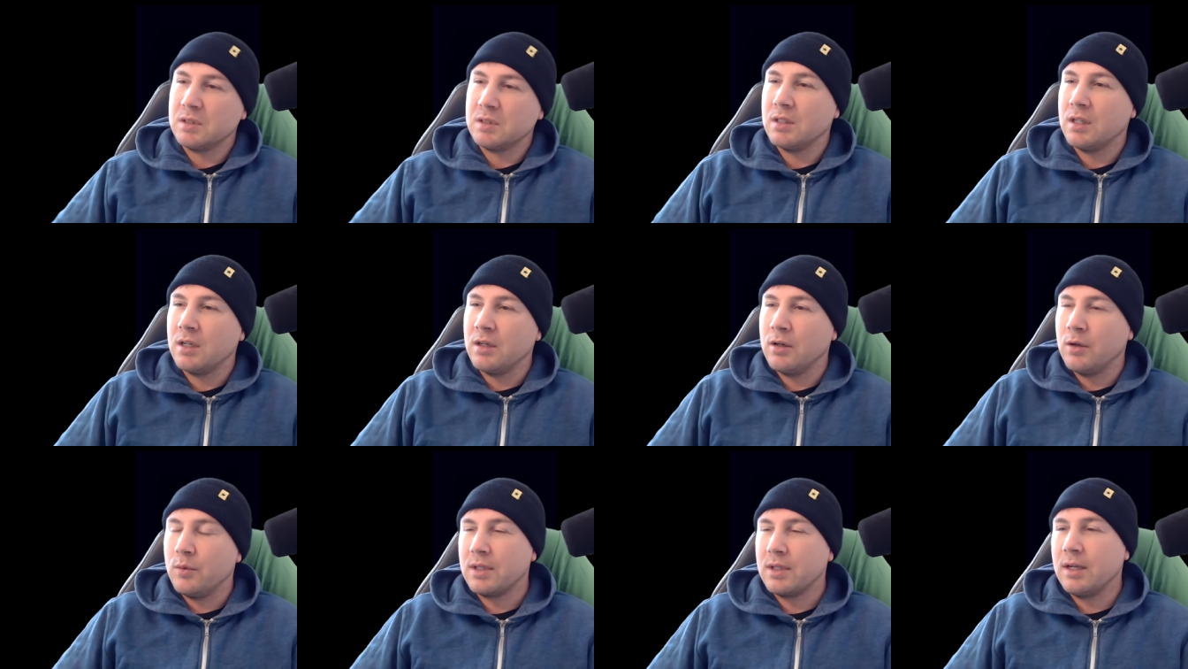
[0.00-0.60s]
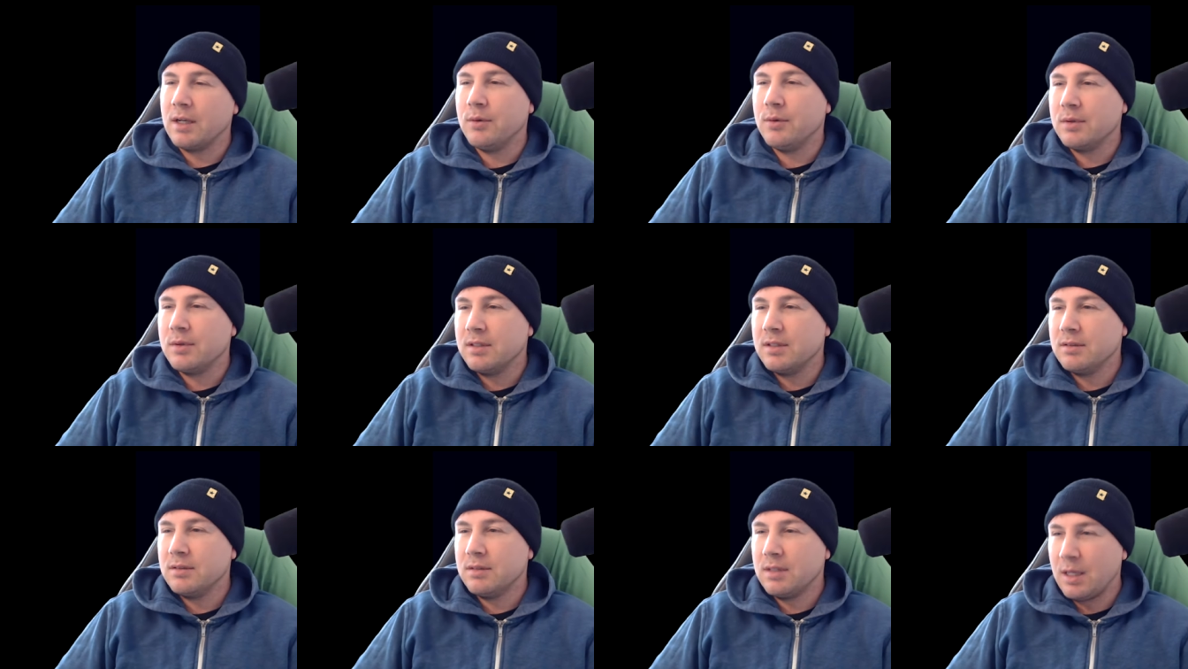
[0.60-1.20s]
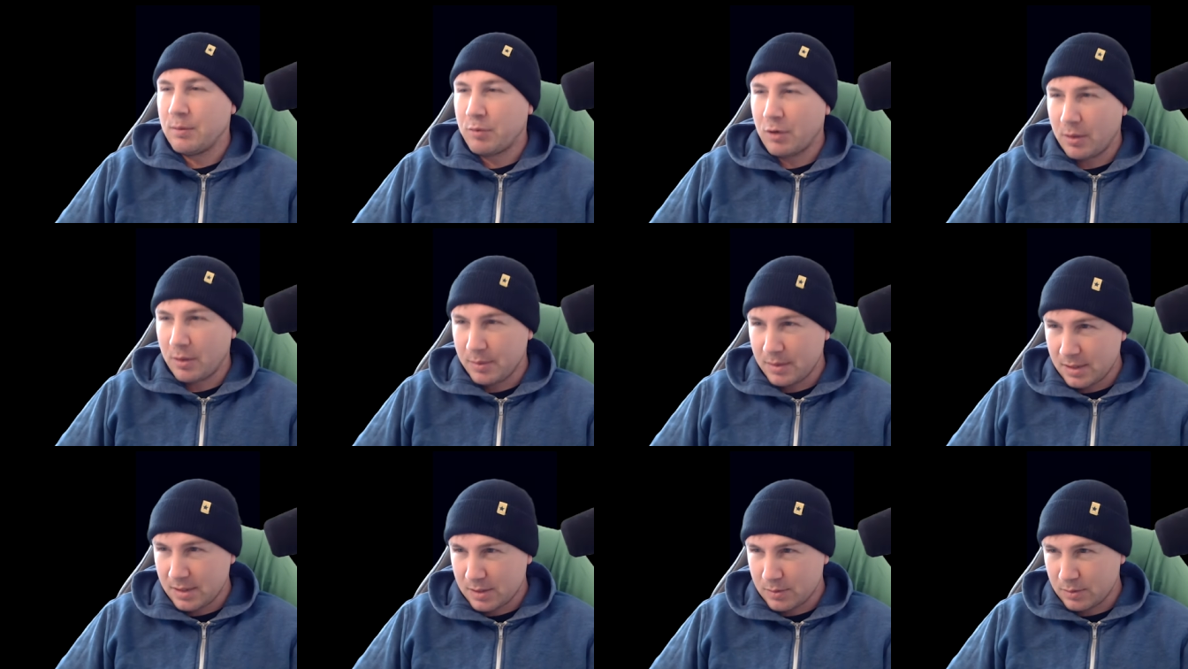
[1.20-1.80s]
I don't know what the hell their
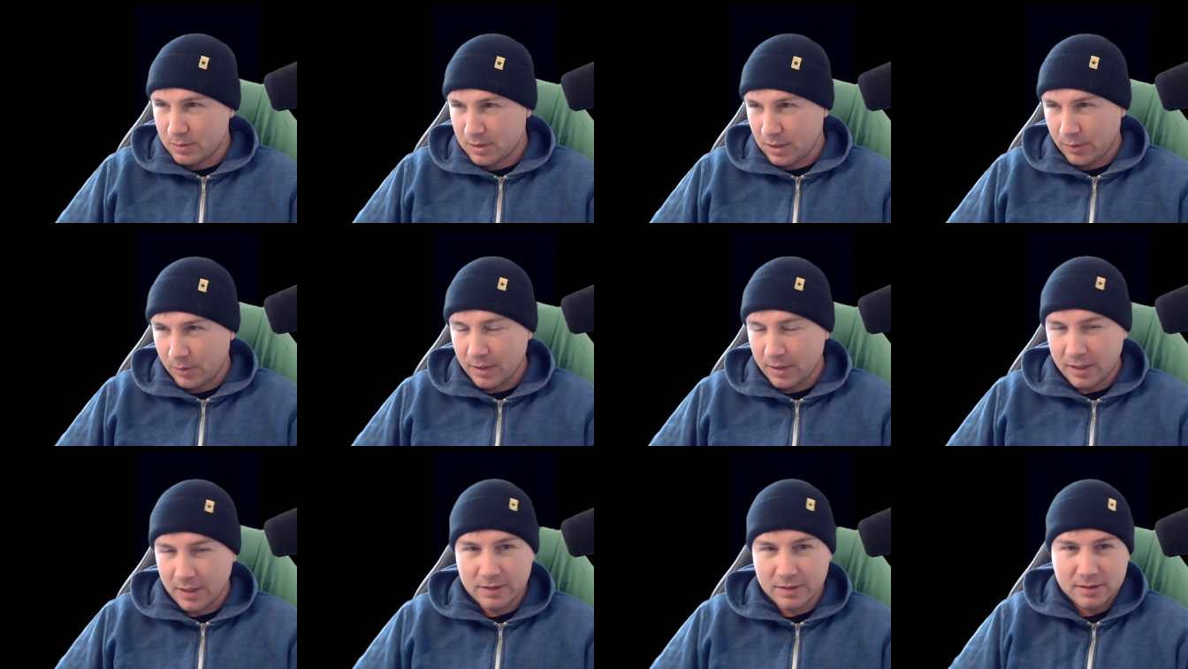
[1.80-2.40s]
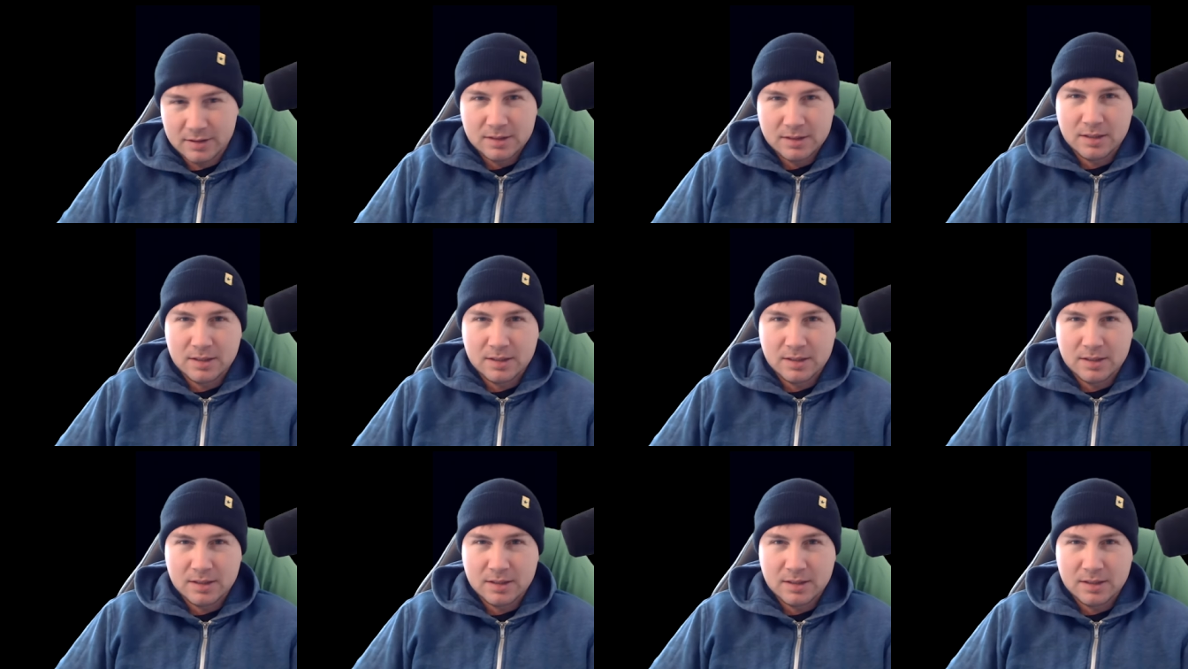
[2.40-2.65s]
problem is, what's going on.